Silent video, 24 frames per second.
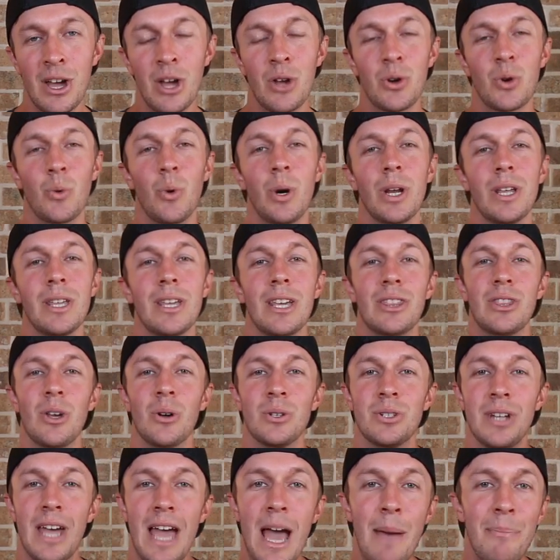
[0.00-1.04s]
to where you can get
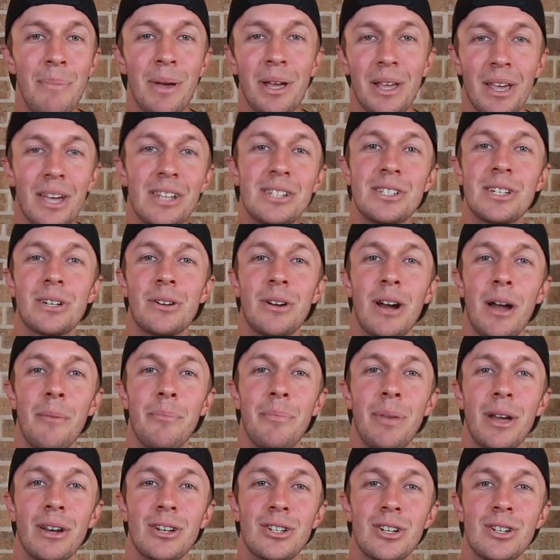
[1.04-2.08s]
those epic Instagram
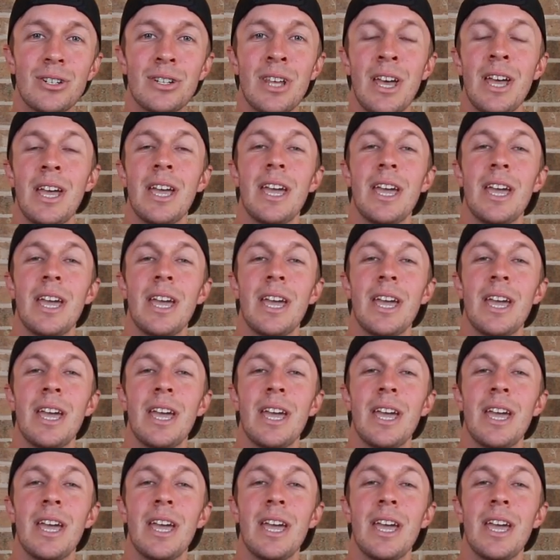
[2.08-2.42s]
pictures